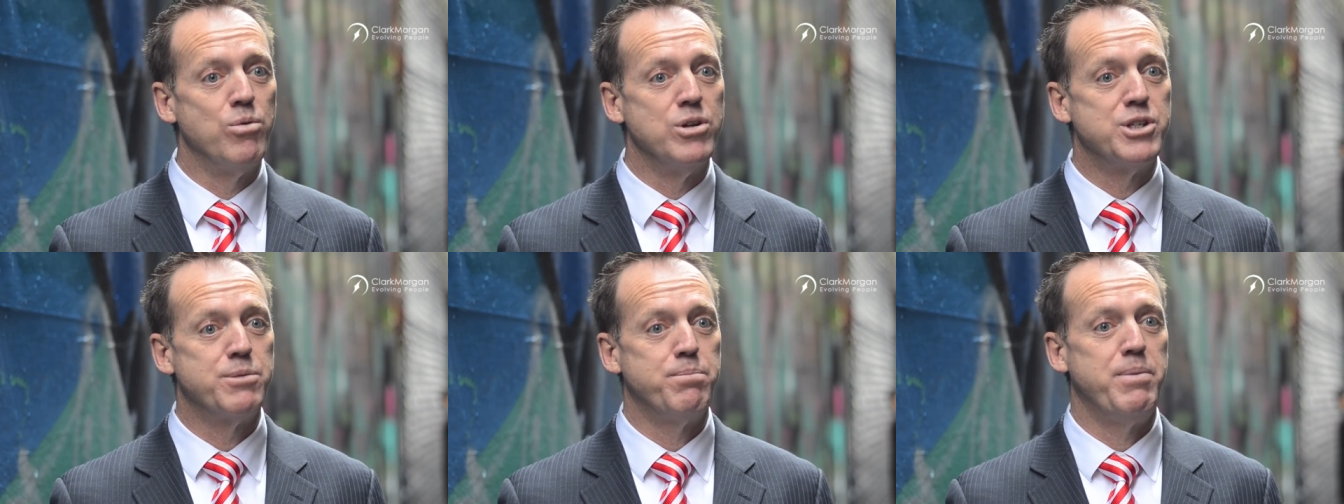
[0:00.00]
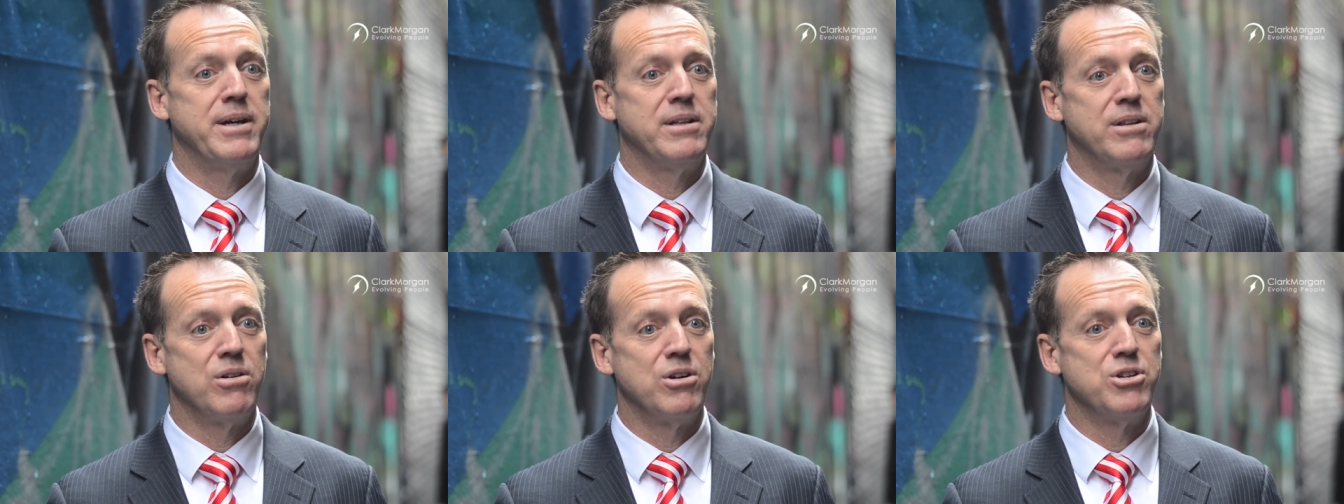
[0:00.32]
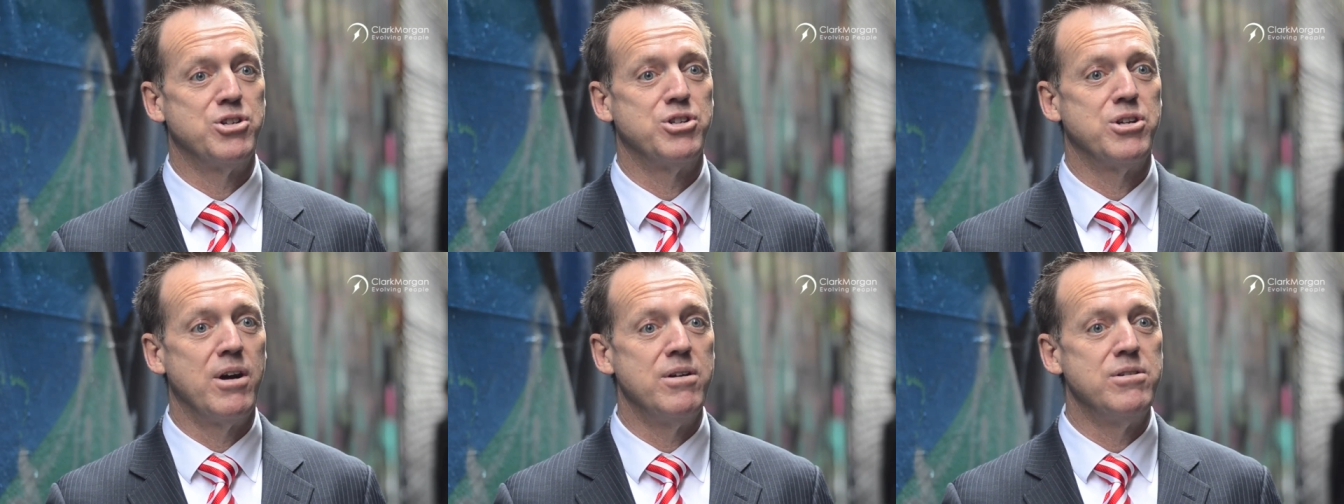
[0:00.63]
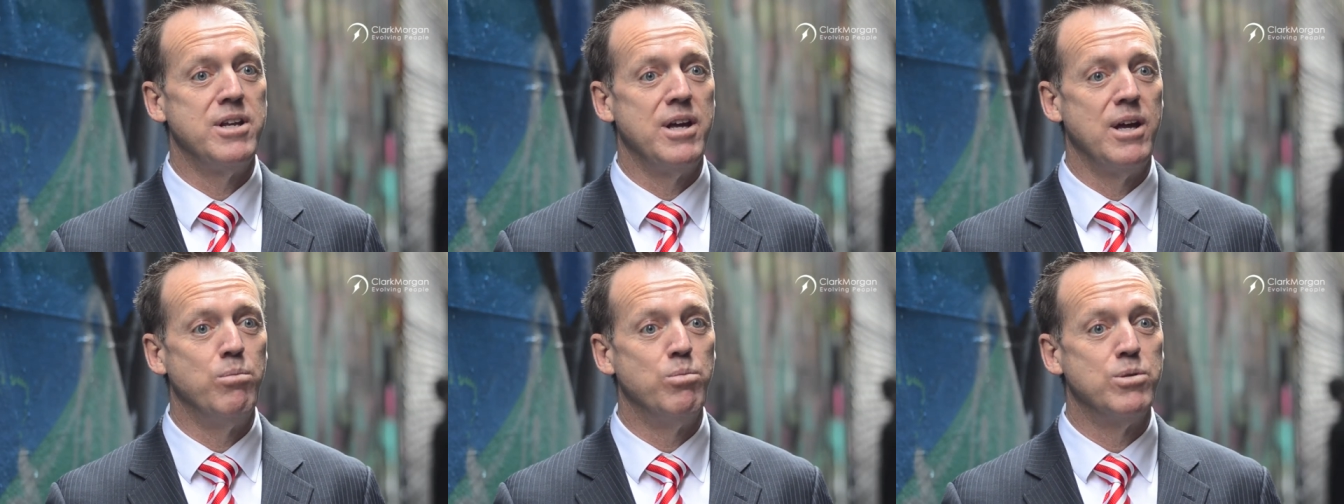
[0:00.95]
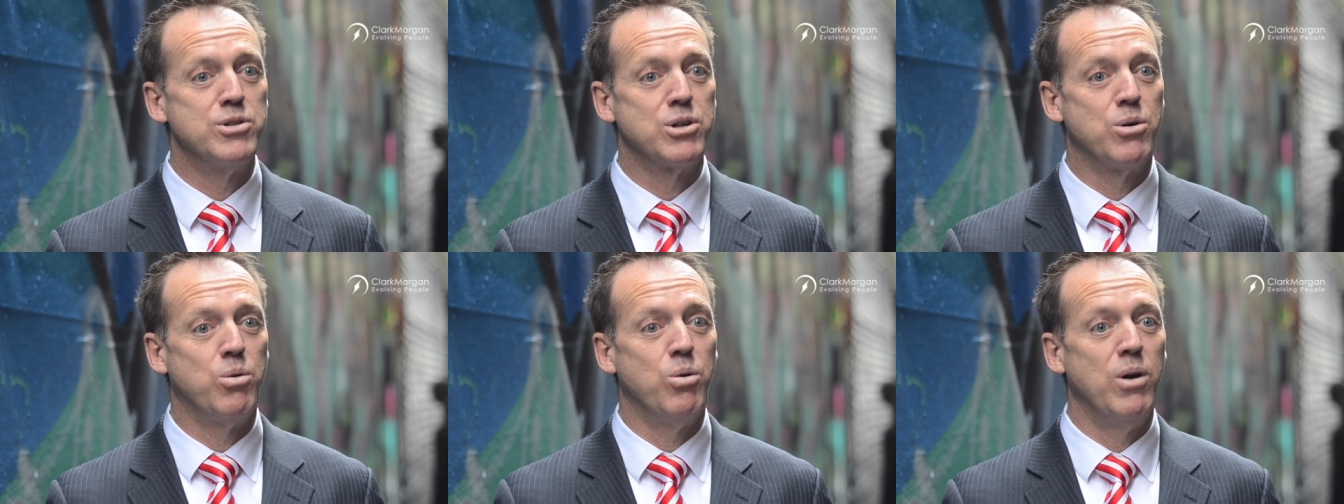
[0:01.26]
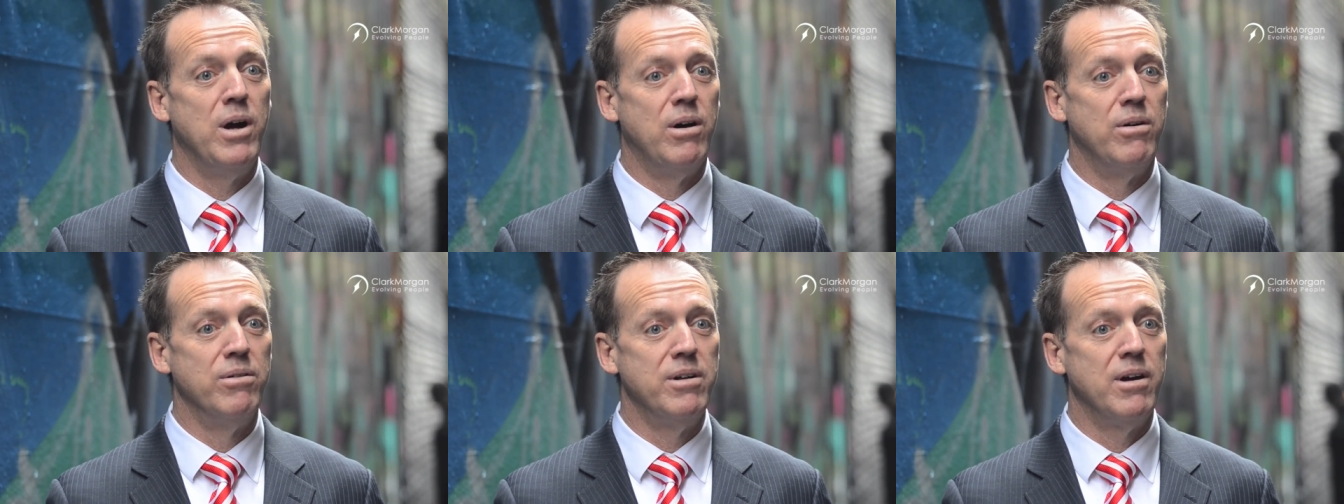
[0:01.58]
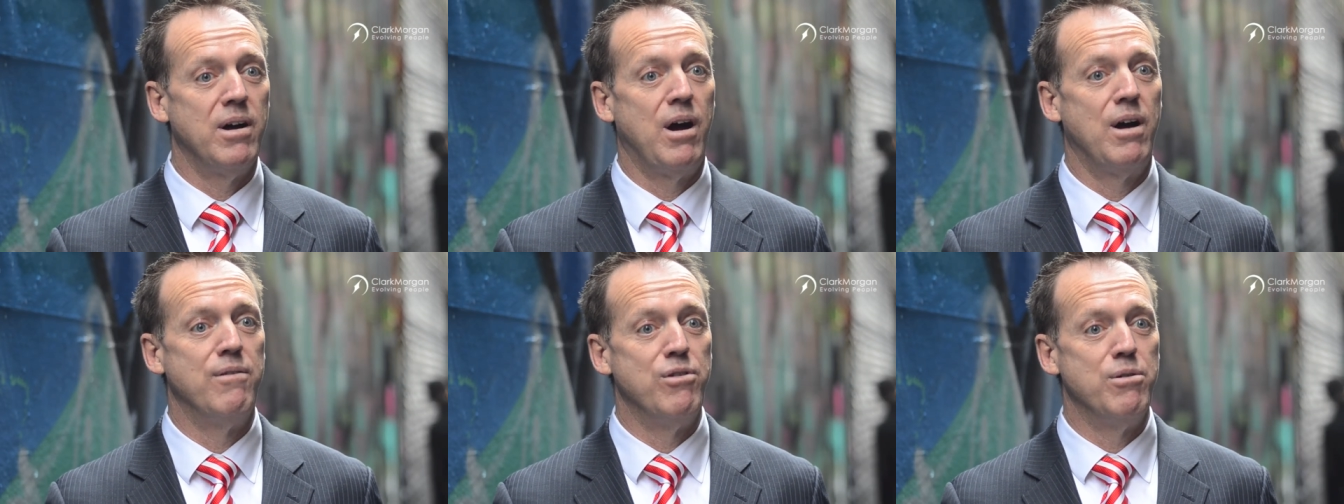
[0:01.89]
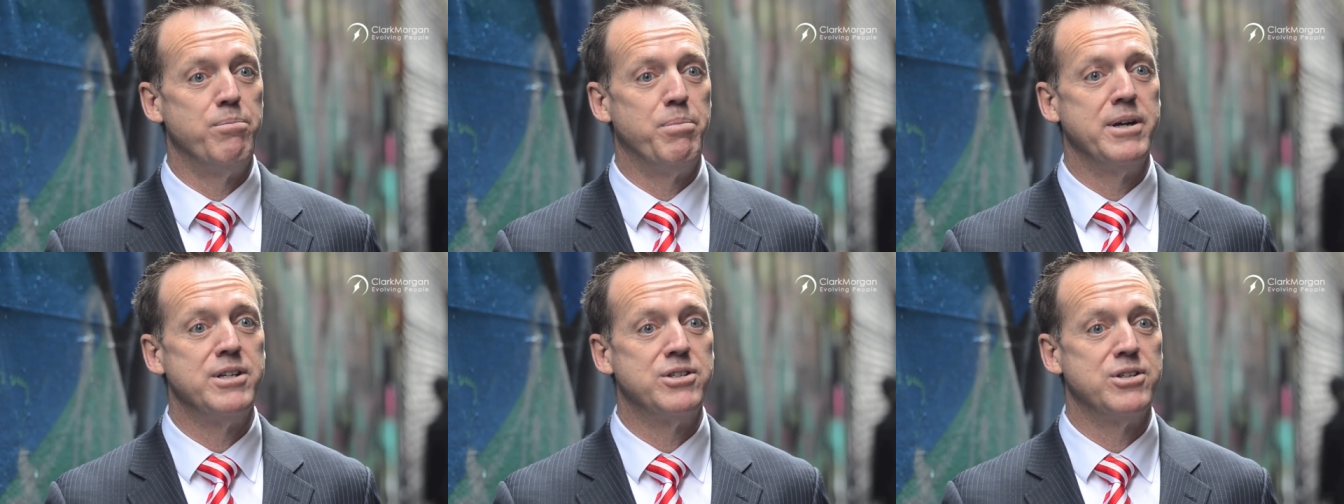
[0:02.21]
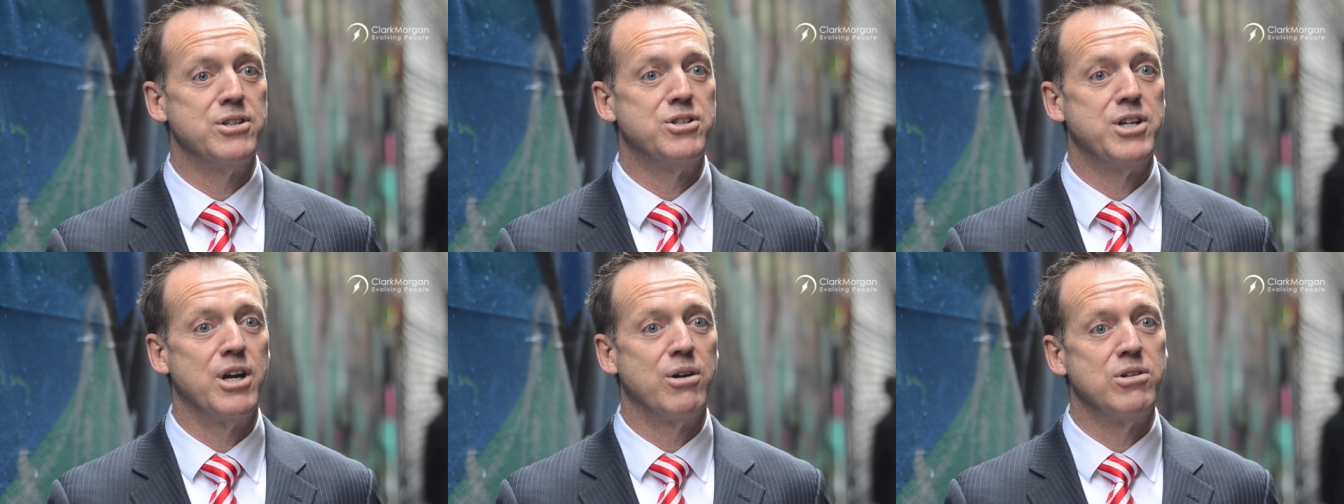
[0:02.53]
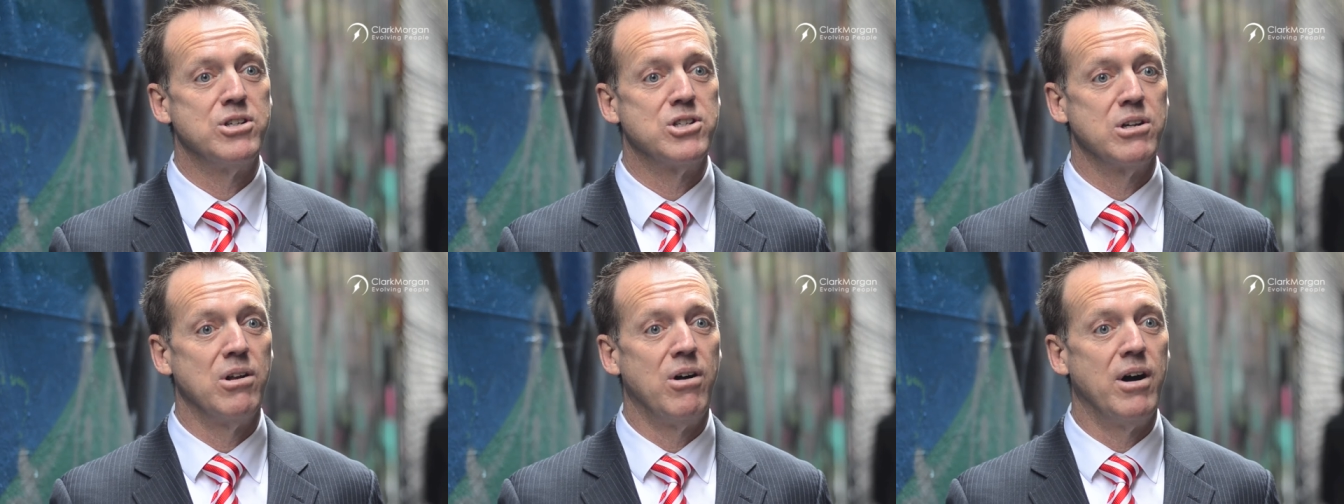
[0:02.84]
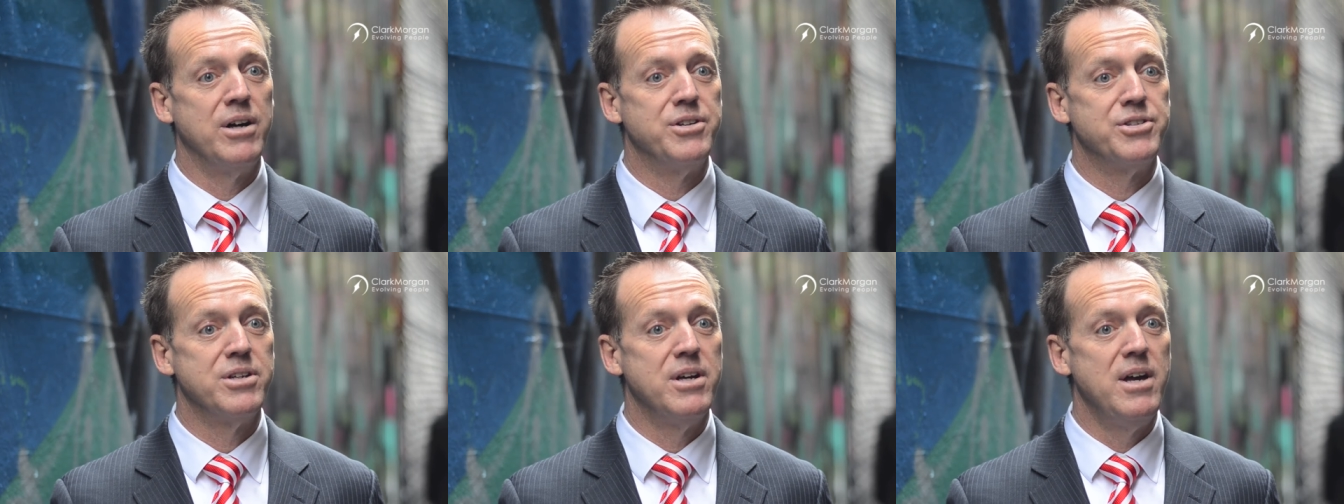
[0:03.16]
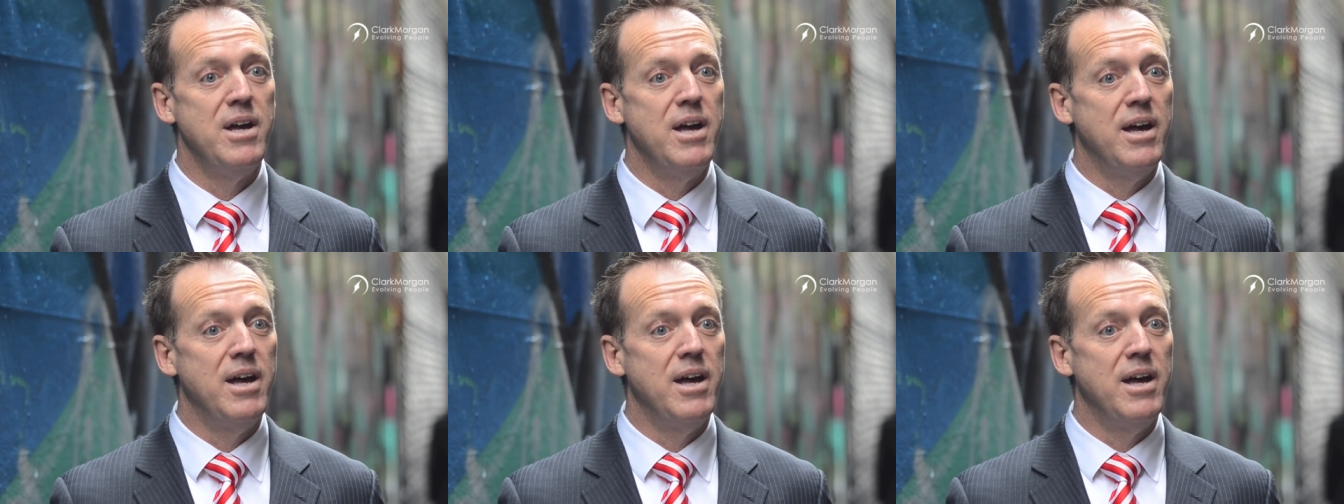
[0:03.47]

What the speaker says: respect that I showed to him was quelled over a piece of cherry slice.